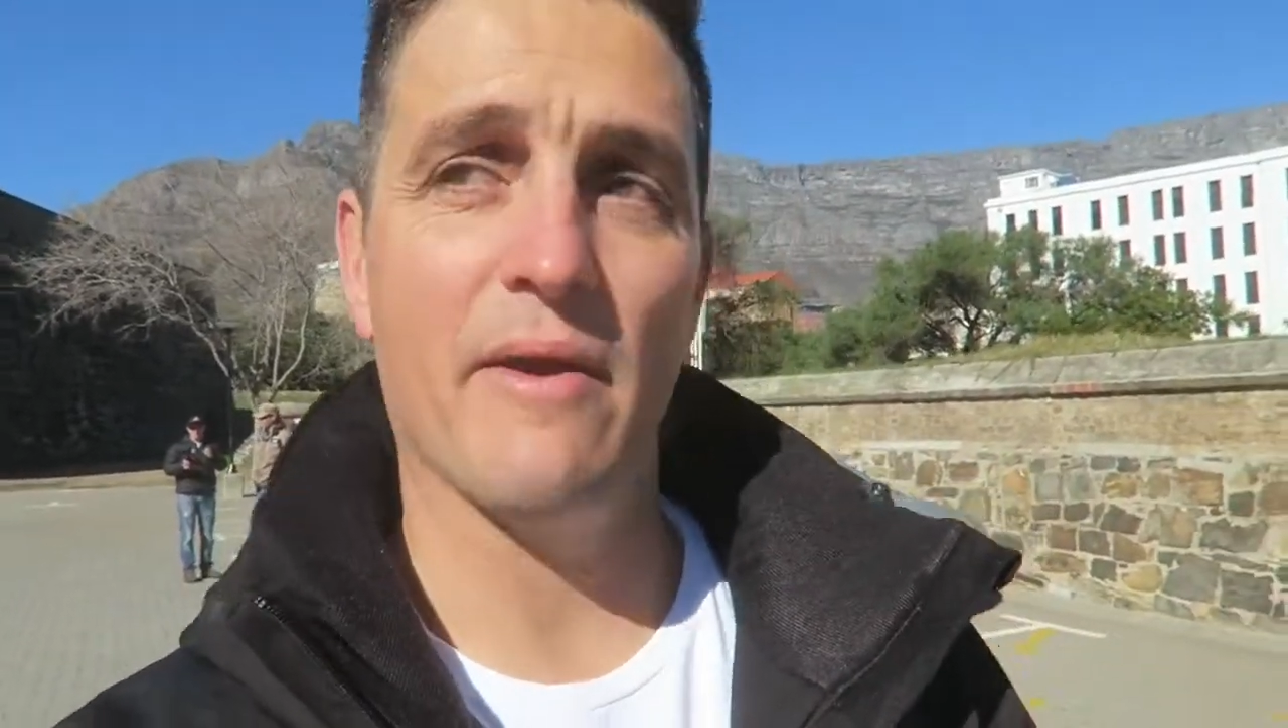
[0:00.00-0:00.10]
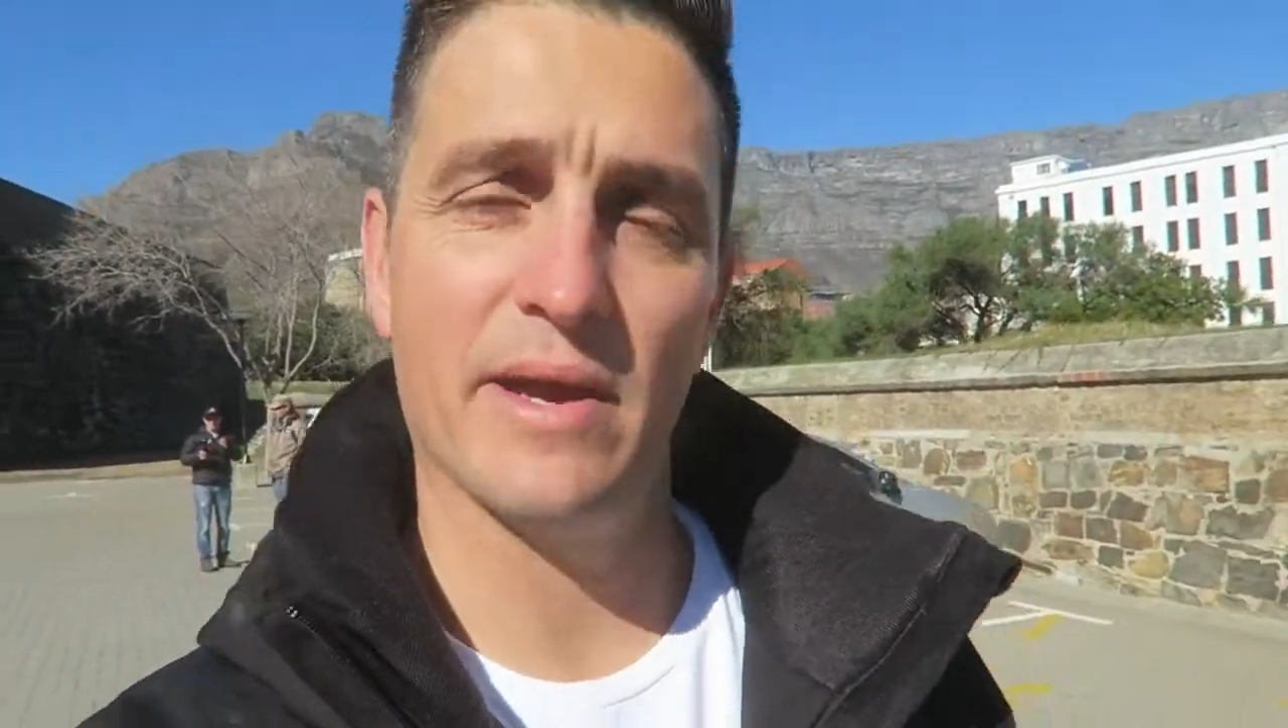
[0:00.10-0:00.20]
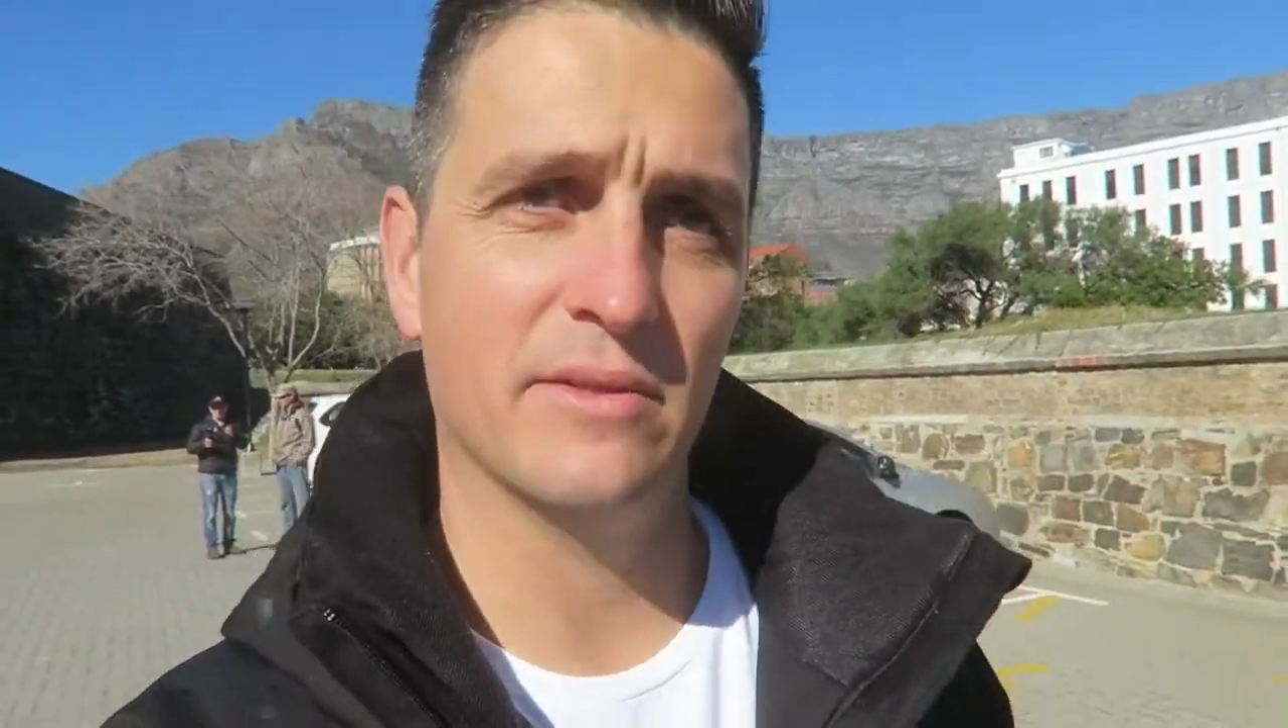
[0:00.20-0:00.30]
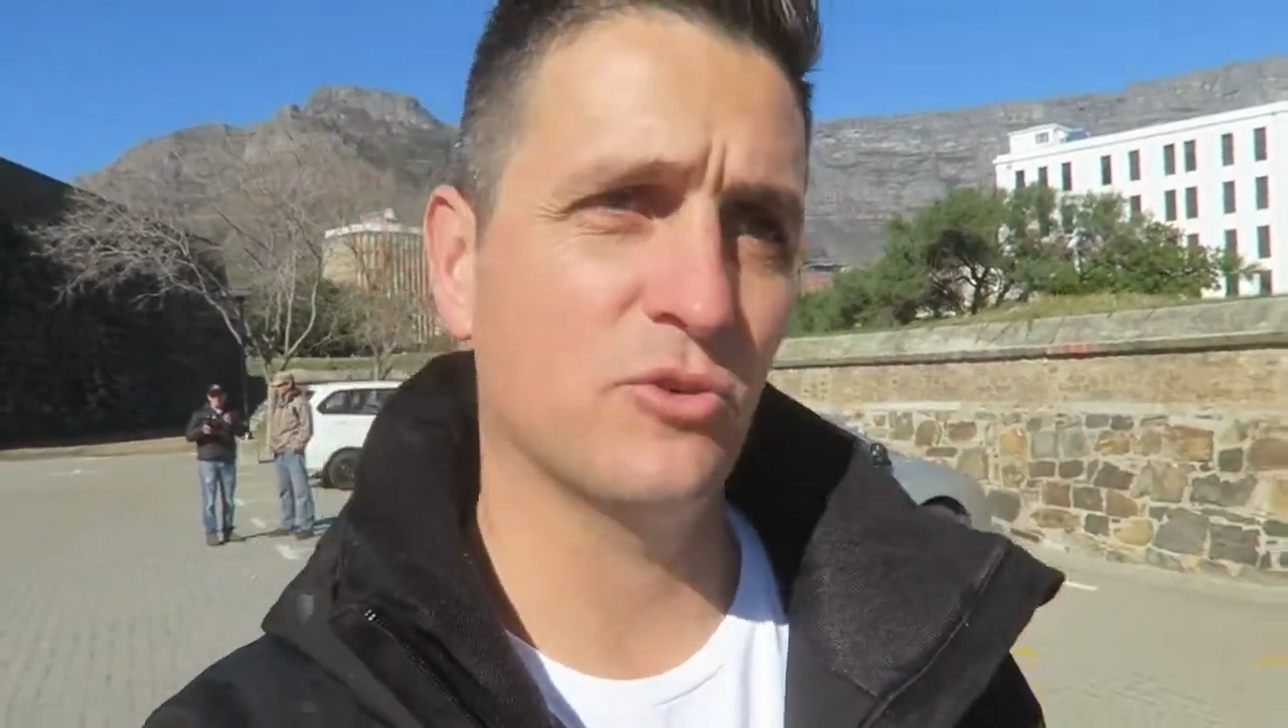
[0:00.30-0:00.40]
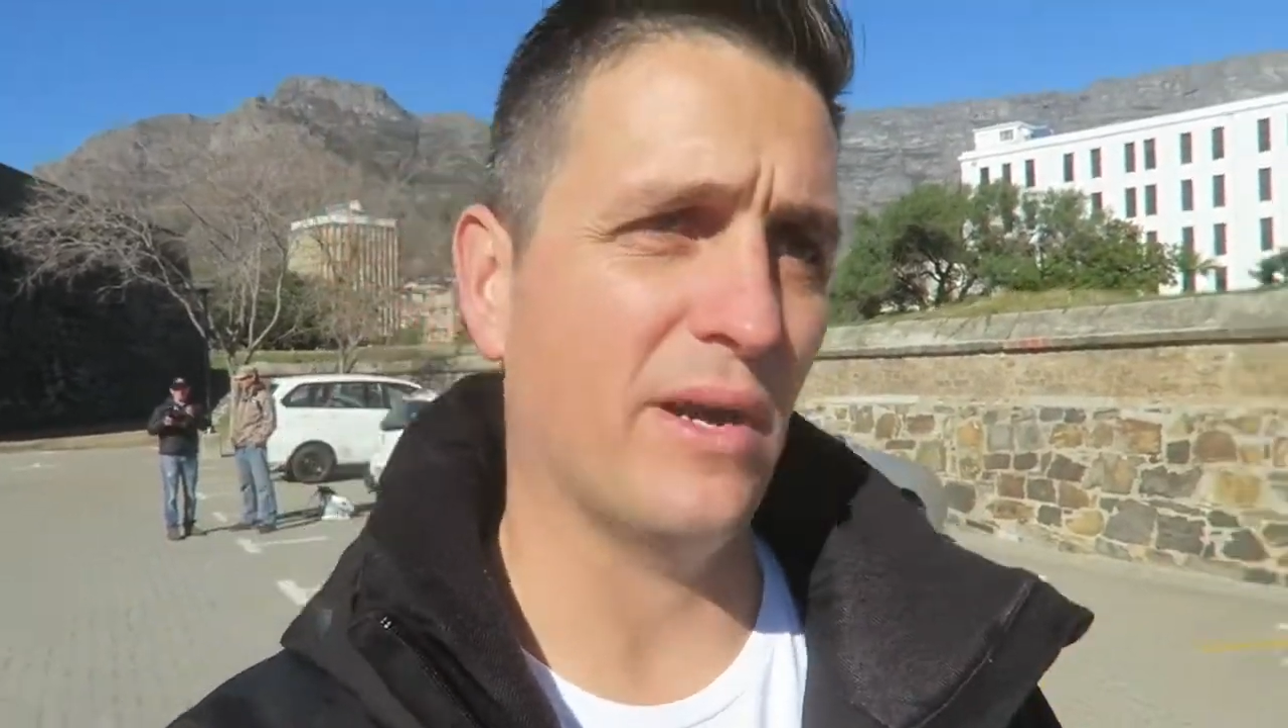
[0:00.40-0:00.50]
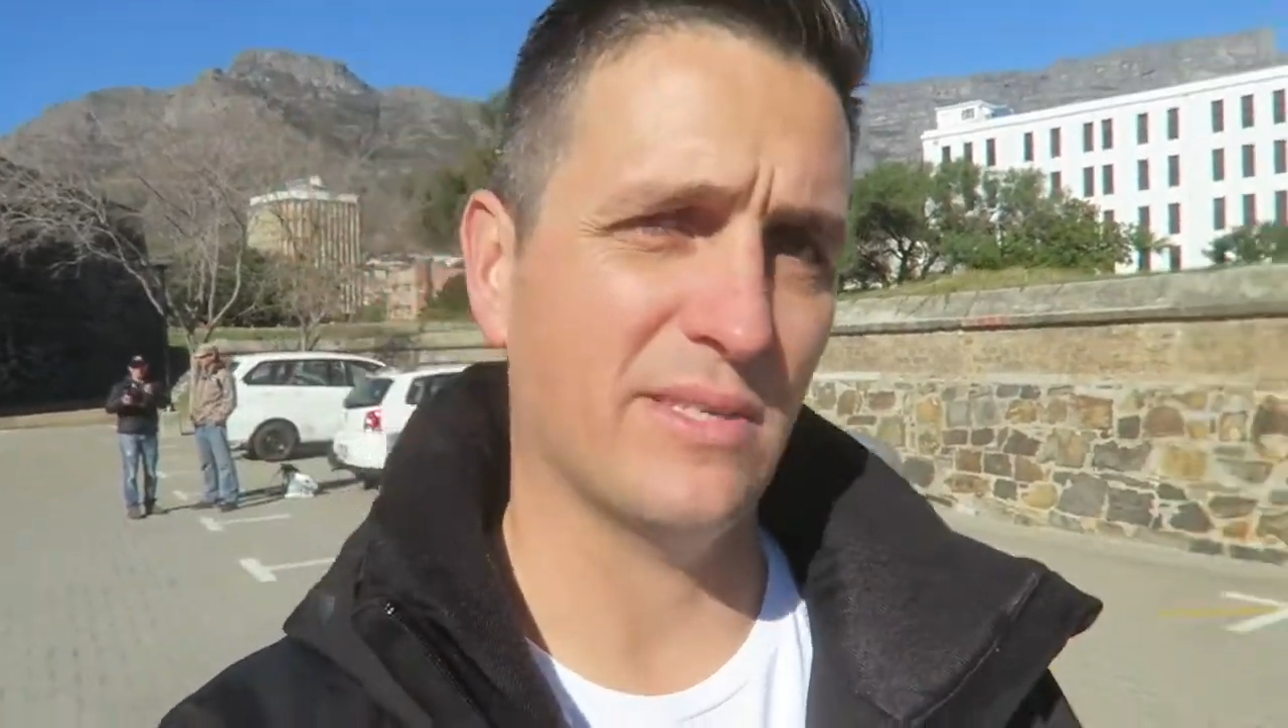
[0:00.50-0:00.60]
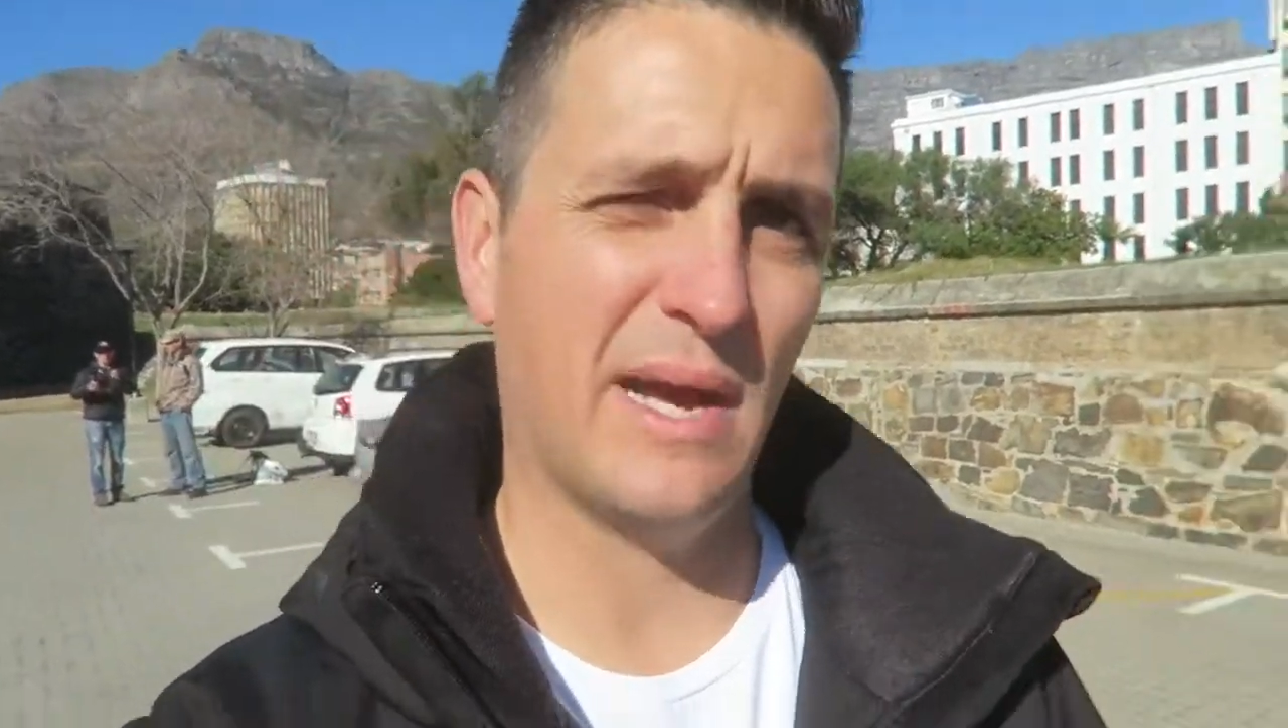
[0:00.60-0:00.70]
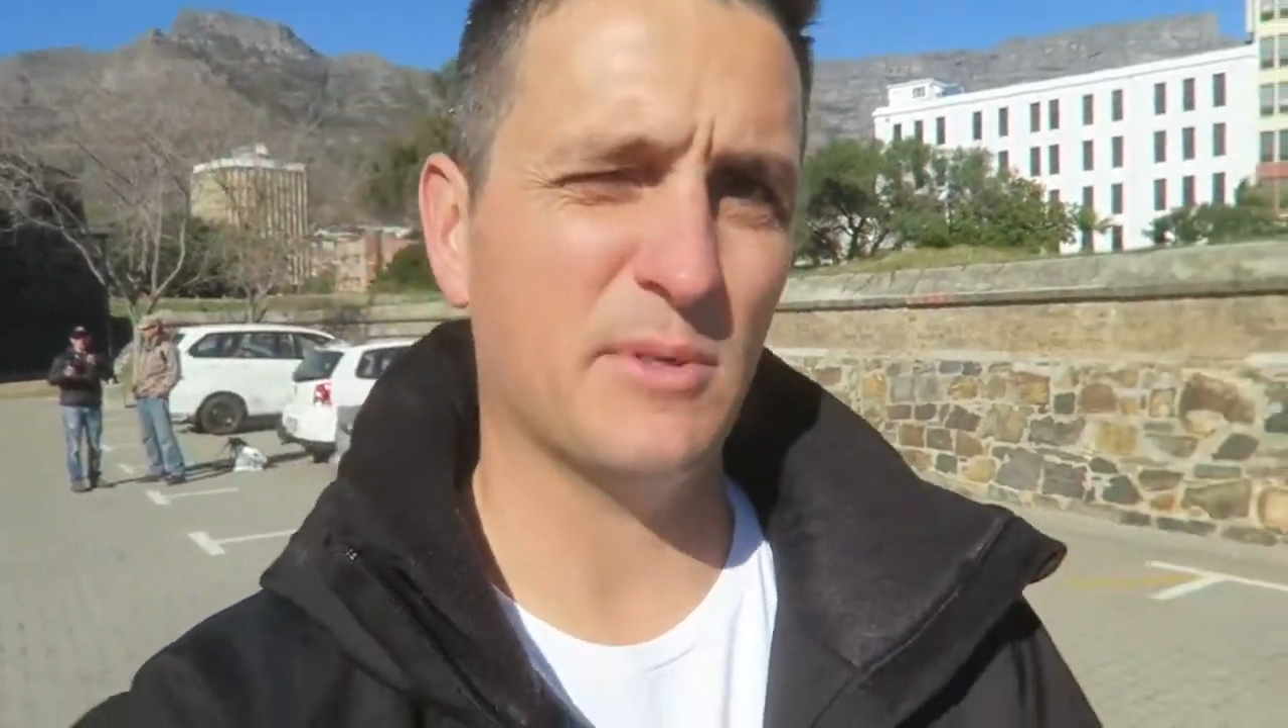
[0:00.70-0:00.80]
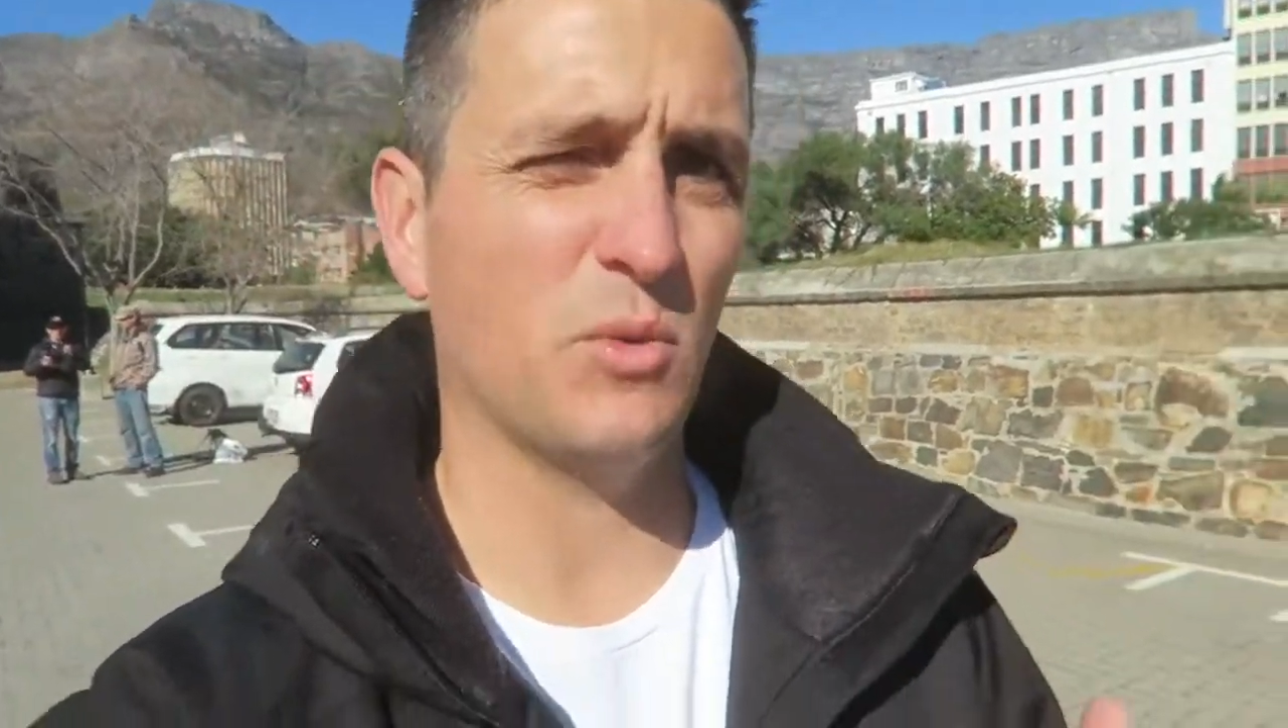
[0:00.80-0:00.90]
area and the drought and how